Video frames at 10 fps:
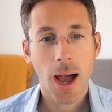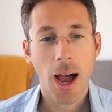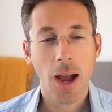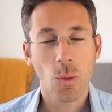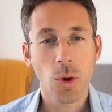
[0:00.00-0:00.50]

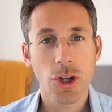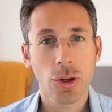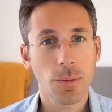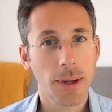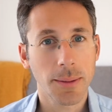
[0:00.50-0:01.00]
I wish
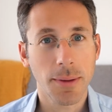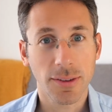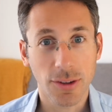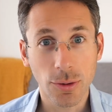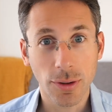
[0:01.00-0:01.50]
you to make
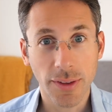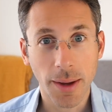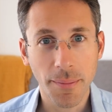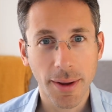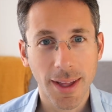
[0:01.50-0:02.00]
best use of
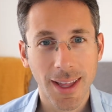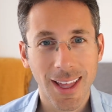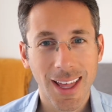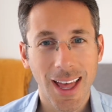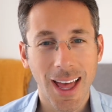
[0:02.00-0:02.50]
them,
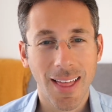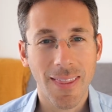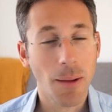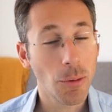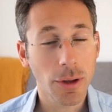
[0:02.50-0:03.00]

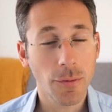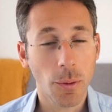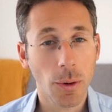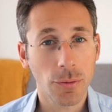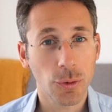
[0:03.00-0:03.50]
and I'm looking
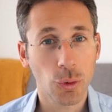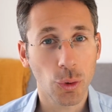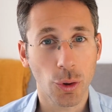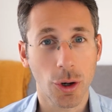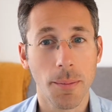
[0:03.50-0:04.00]
forward
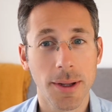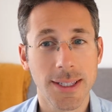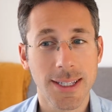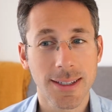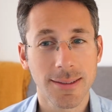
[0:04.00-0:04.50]
to your
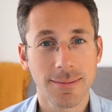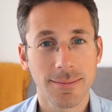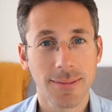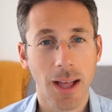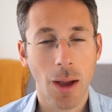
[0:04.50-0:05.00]
comments.
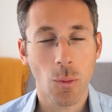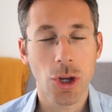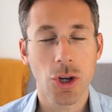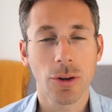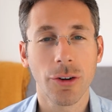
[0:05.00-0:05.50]
I
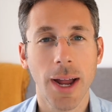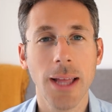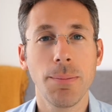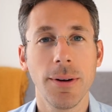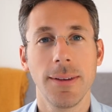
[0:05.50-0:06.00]
wish you
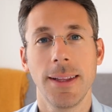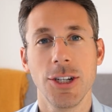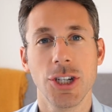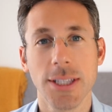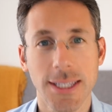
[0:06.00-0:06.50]
great
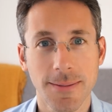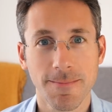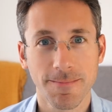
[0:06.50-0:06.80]
presentations.